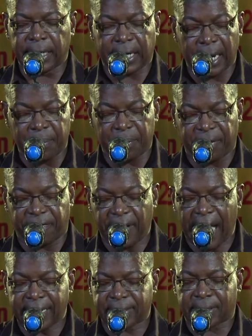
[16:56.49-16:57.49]
They come with
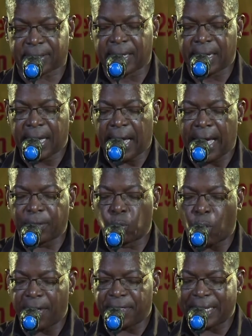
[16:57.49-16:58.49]
facts,
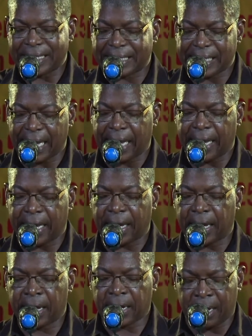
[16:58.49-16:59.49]
and what they
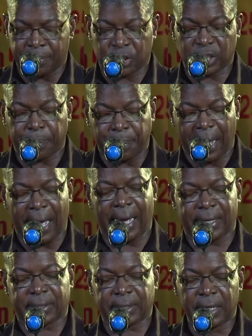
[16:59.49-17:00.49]
say comes to
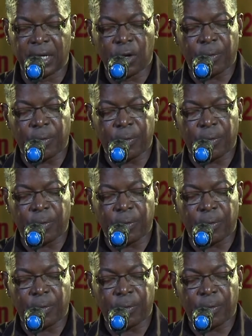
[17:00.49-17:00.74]
pass."